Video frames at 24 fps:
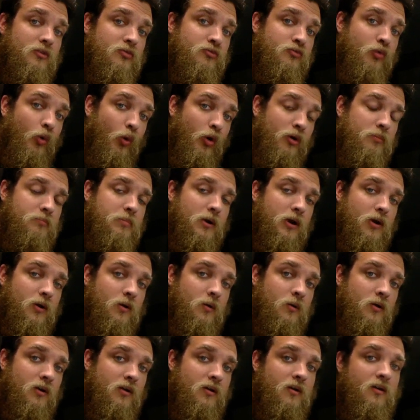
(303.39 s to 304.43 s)
forward bow.
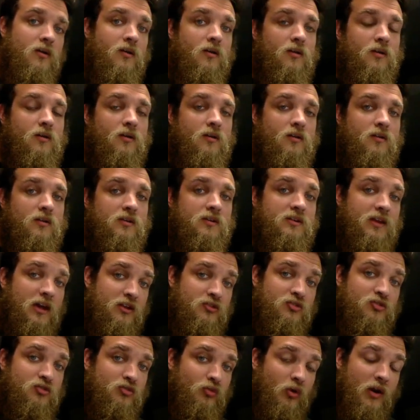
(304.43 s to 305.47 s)
Dead
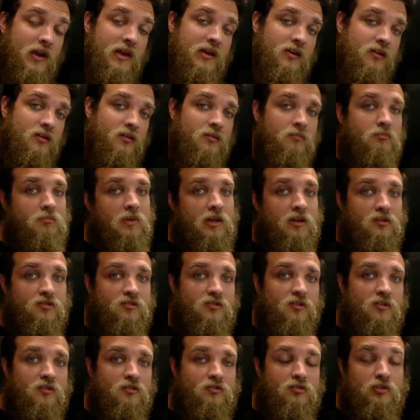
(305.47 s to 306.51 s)
straight
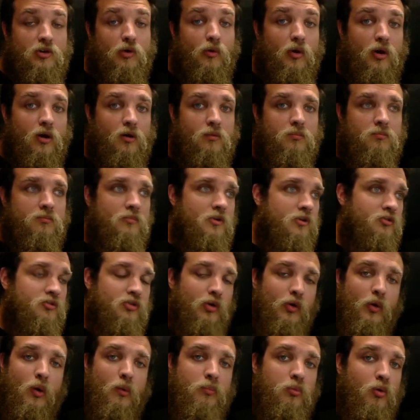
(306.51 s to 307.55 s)
means 0,
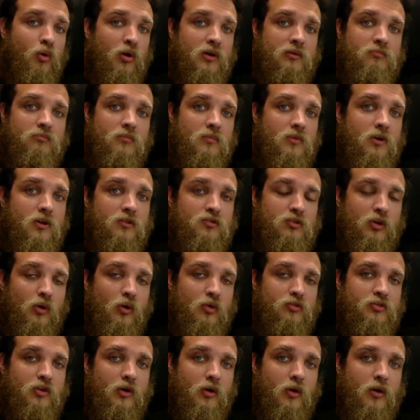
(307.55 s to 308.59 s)

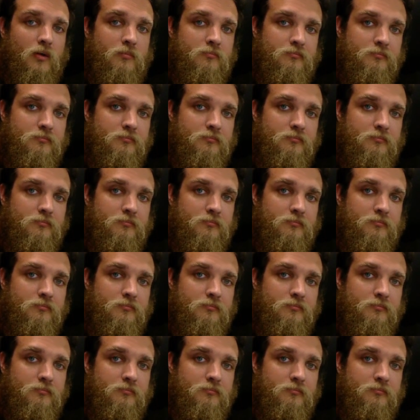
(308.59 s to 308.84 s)
0.00.